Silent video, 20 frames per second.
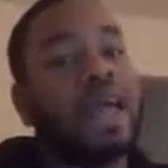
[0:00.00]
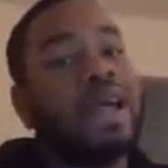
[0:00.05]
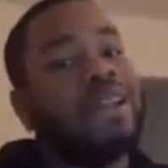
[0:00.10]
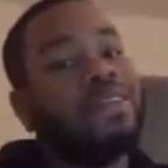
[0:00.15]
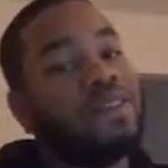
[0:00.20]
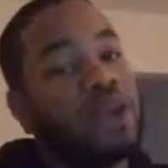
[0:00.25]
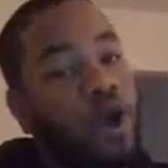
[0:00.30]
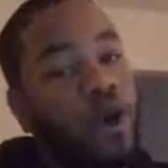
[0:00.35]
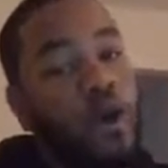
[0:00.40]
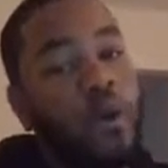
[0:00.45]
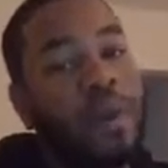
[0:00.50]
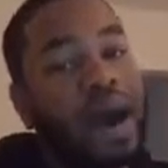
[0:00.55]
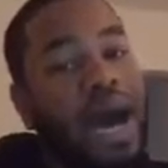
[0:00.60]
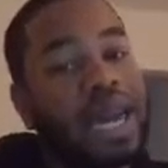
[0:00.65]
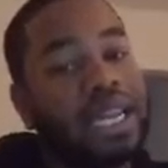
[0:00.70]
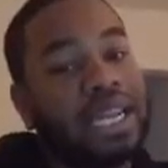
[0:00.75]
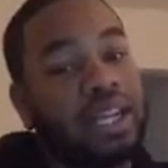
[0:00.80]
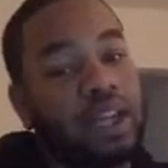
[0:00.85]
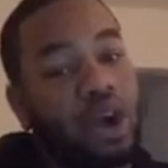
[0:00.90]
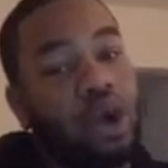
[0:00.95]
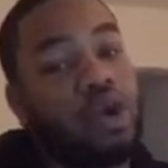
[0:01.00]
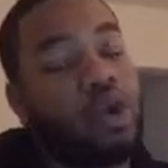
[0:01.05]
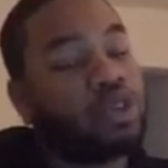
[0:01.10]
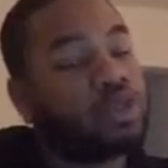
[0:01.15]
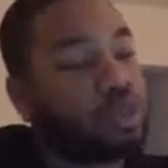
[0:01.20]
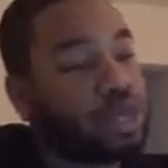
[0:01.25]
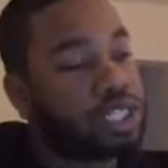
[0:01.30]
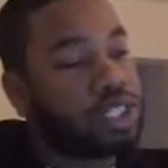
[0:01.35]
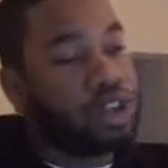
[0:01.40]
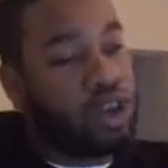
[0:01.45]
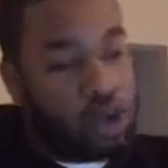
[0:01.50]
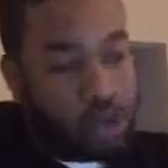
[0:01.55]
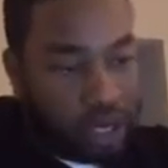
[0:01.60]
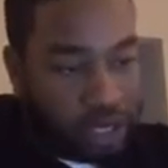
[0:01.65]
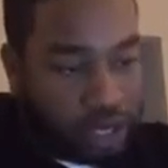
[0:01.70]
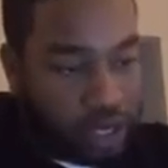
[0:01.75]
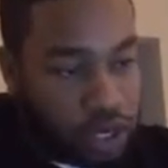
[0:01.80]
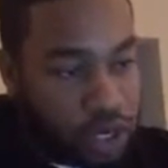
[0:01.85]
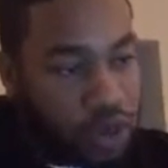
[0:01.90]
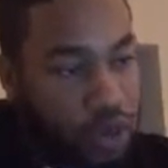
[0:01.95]
Nobody knows what it's going to
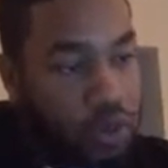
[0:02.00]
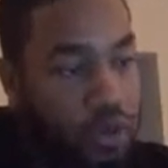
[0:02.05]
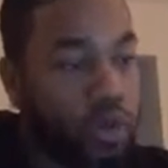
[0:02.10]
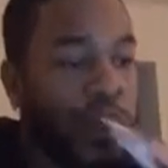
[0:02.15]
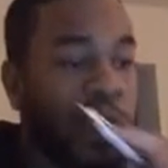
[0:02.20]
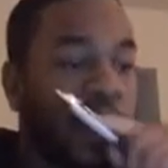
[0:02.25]
do.